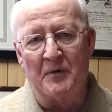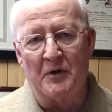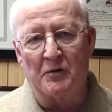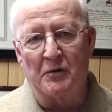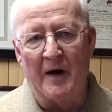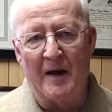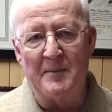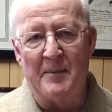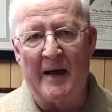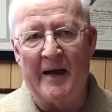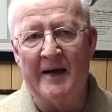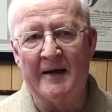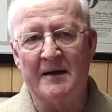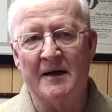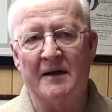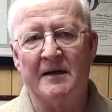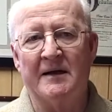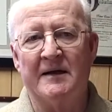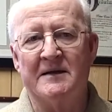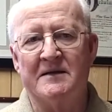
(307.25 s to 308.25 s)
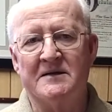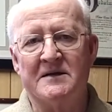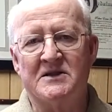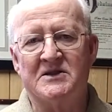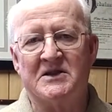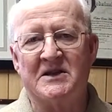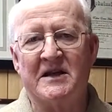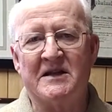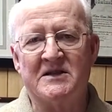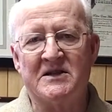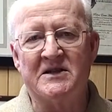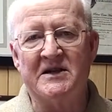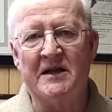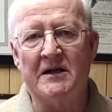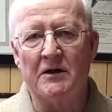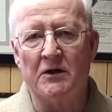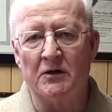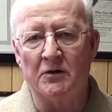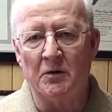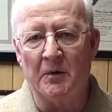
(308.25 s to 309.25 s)
the Rappahannock in
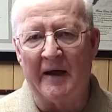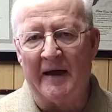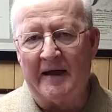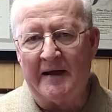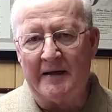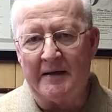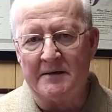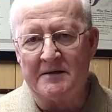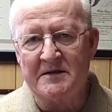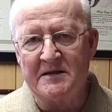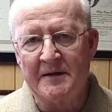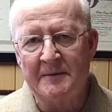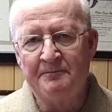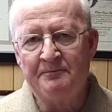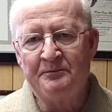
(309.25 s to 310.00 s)
1608,